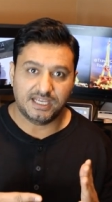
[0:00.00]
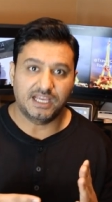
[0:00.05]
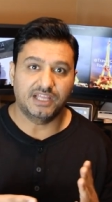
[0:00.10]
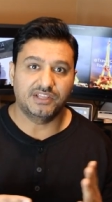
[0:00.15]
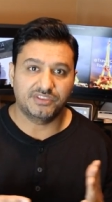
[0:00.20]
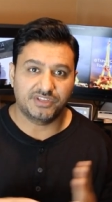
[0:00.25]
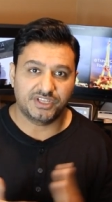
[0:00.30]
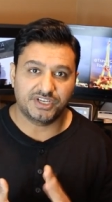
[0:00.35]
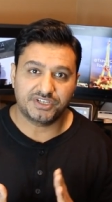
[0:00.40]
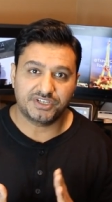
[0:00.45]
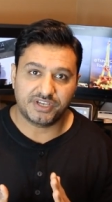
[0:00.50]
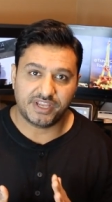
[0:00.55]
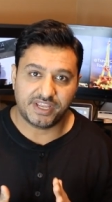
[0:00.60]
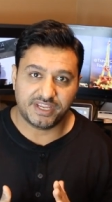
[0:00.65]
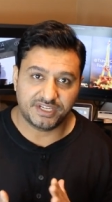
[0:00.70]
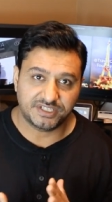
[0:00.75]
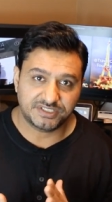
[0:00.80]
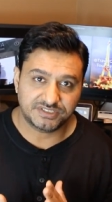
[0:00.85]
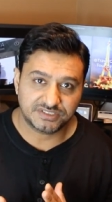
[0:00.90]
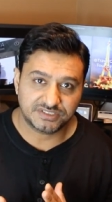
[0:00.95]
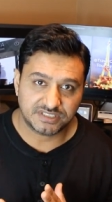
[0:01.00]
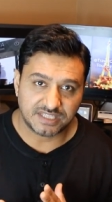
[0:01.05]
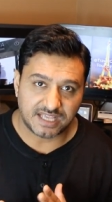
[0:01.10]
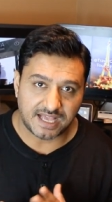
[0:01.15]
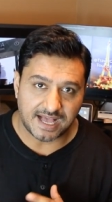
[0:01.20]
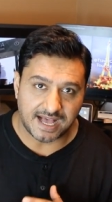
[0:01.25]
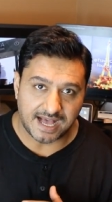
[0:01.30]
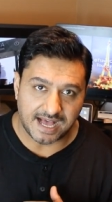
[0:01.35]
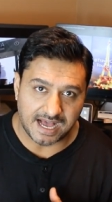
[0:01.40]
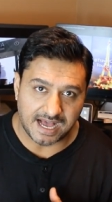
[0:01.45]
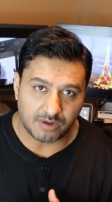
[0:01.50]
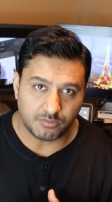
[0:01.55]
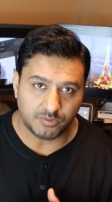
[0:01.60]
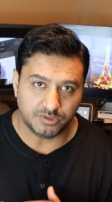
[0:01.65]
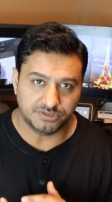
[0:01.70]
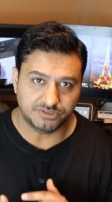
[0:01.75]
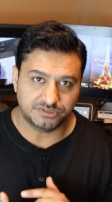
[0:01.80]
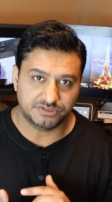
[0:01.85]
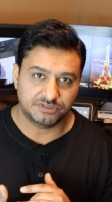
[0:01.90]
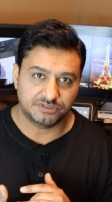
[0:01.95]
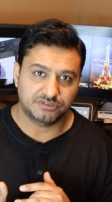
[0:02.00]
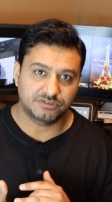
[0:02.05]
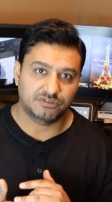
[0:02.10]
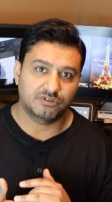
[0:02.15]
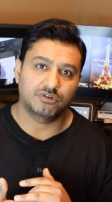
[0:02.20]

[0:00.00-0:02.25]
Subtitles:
and they takes hours.